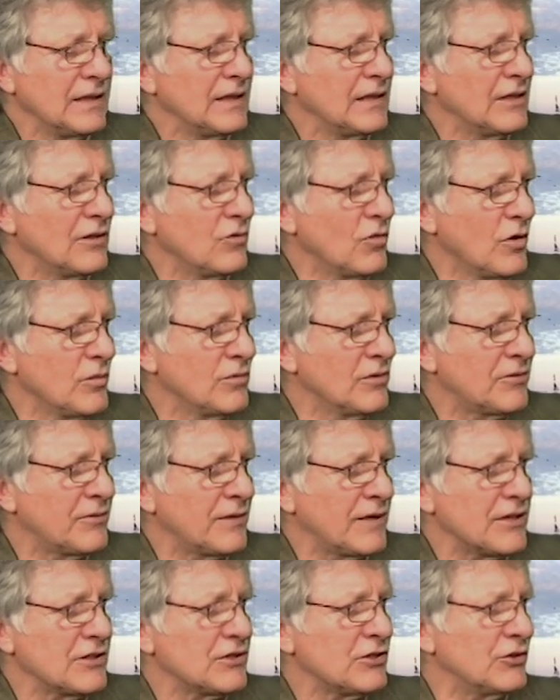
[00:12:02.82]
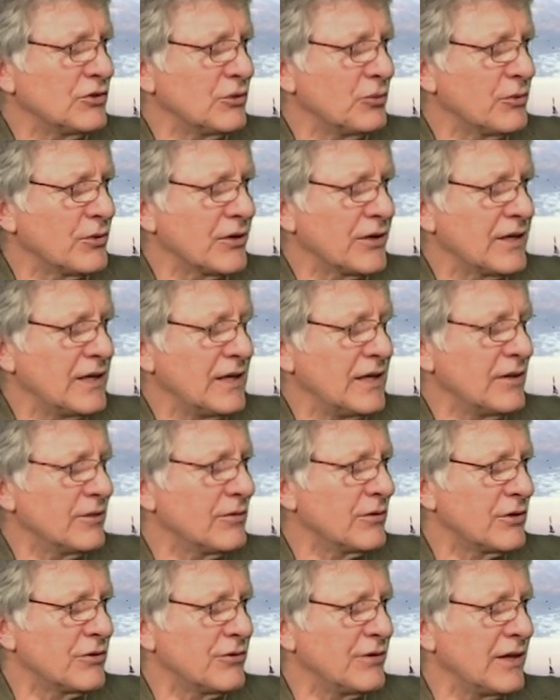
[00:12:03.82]
in a normal fashion to work here
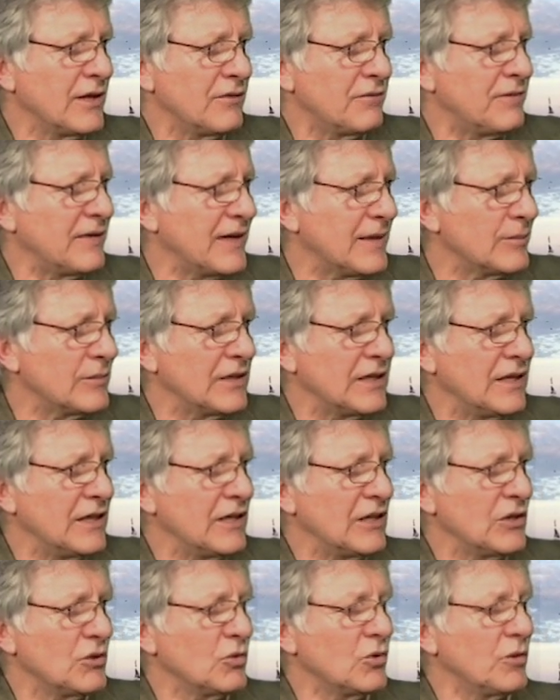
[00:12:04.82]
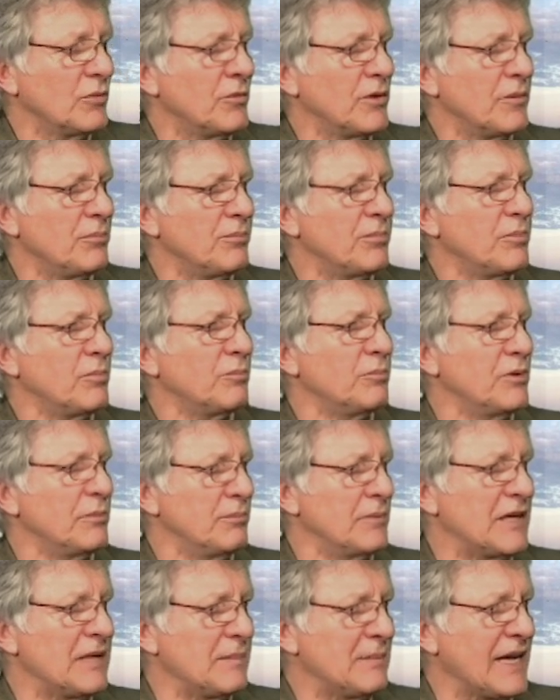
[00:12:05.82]
or create a family here or put
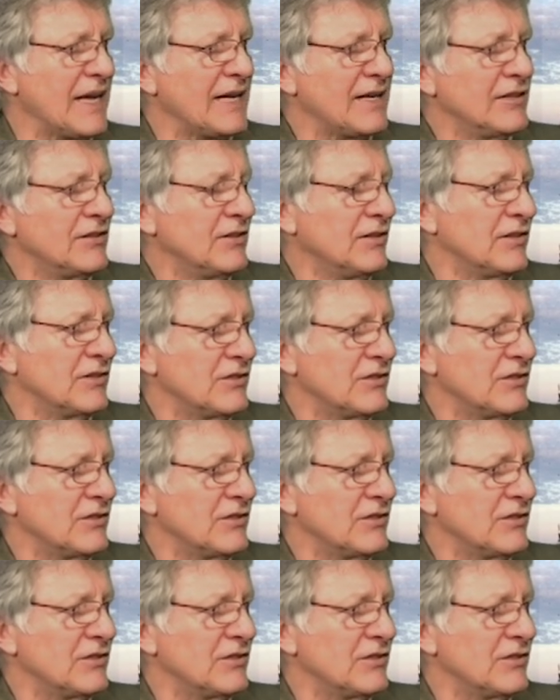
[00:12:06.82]
money back into the